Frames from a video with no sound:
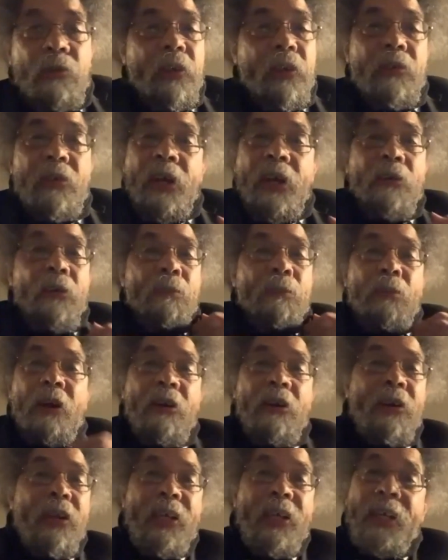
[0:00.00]
were there with
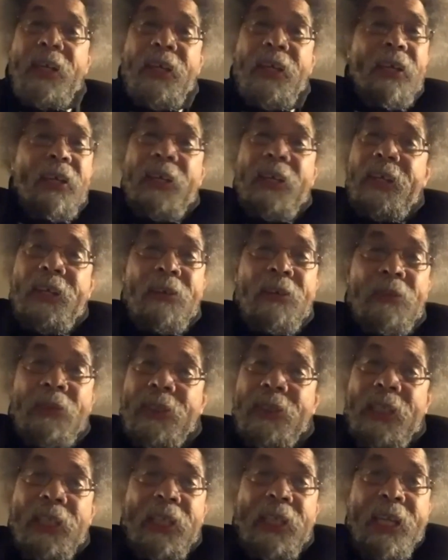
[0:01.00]
Bernie. It
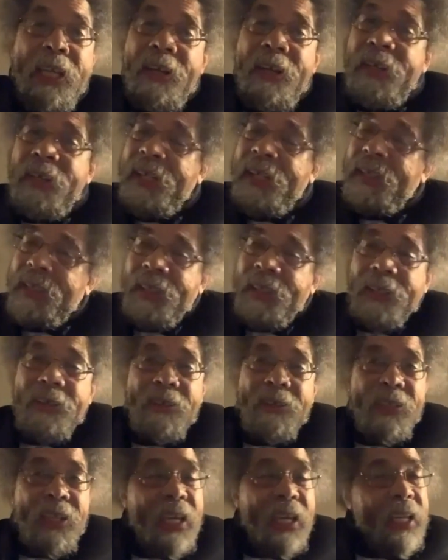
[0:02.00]
was clear that, you
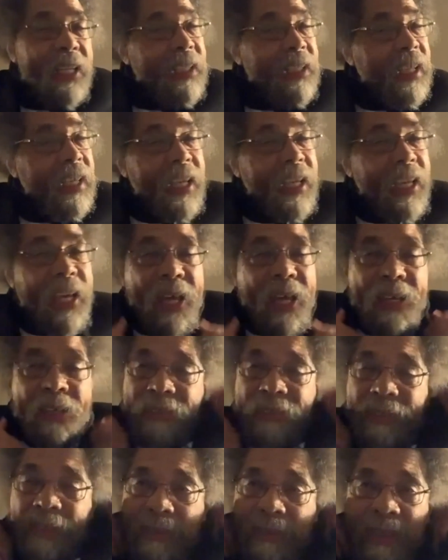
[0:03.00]
know, they had a
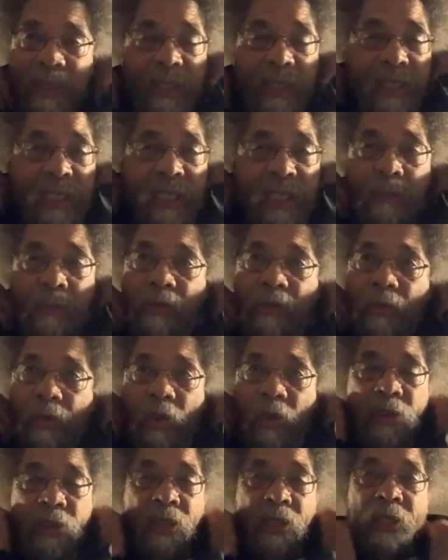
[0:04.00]
certain contempt
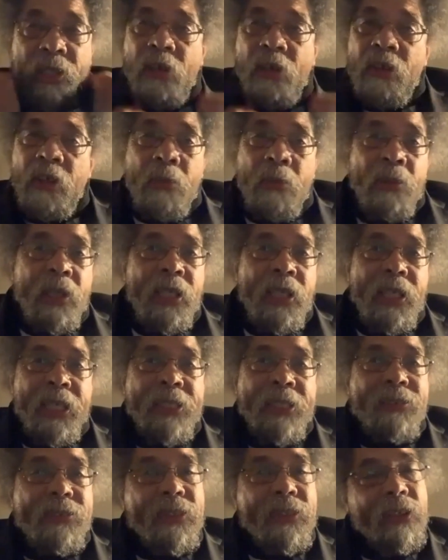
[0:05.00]
toward the neoliberal
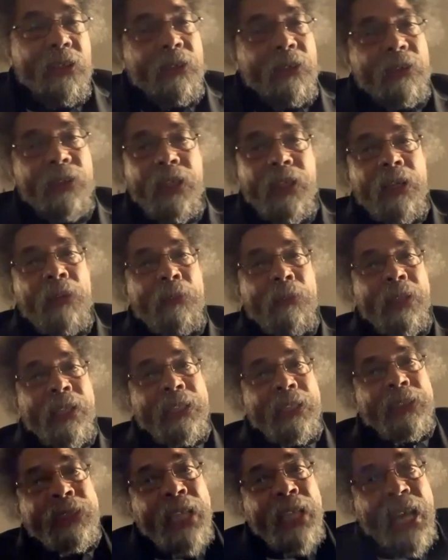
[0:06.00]
elites too,
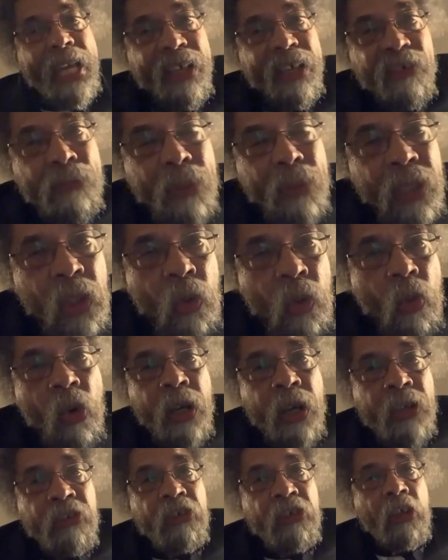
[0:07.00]
because they have been the
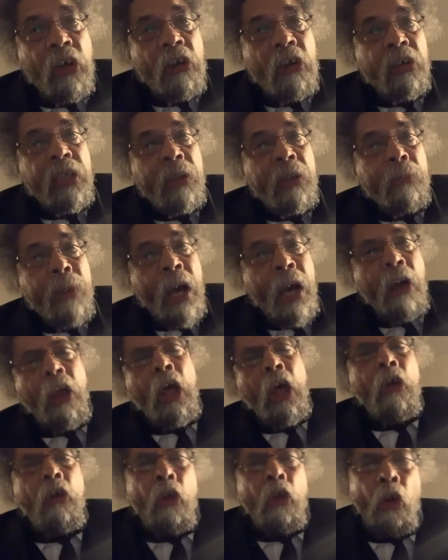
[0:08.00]
ones talking about
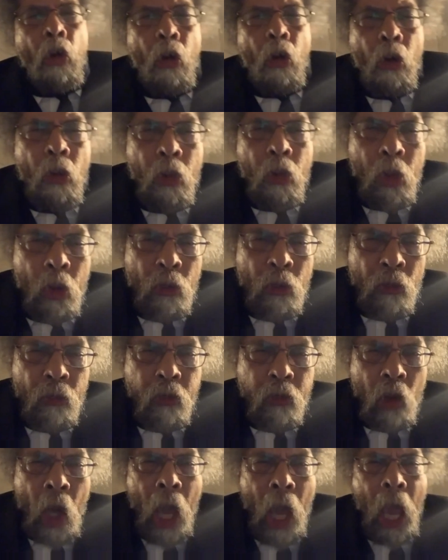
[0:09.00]
the earth is
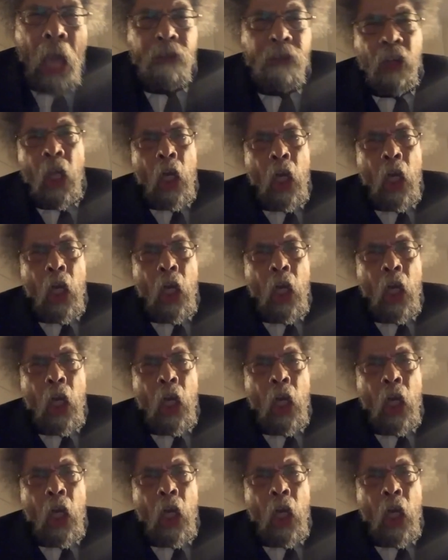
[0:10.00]
flat,